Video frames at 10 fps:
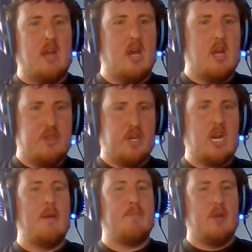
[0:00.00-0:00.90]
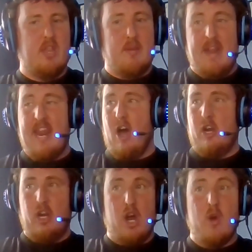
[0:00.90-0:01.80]
at the club at the minute,
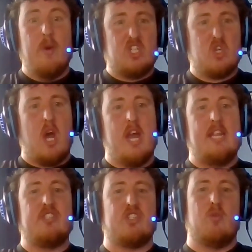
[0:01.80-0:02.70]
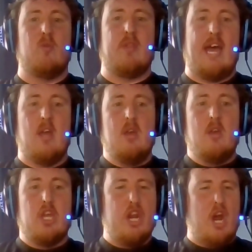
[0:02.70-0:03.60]
I always try and install that,
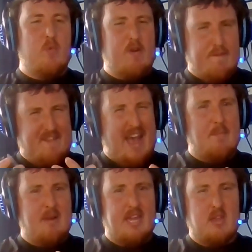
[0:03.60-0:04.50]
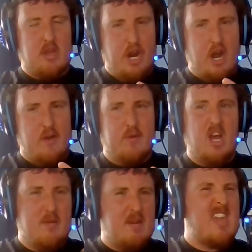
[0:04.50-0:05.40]
we're a family,
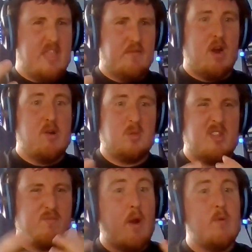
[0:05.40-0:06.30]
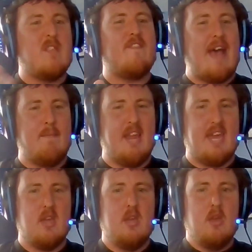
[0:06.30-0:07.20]
the Rhodes, we're the Rhodes
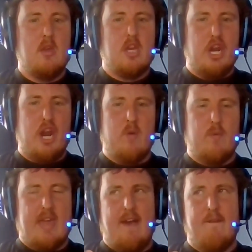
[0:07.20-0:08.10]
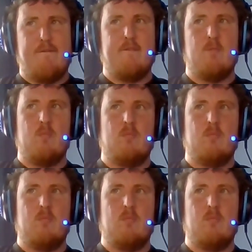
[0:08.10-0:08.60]
family. We have,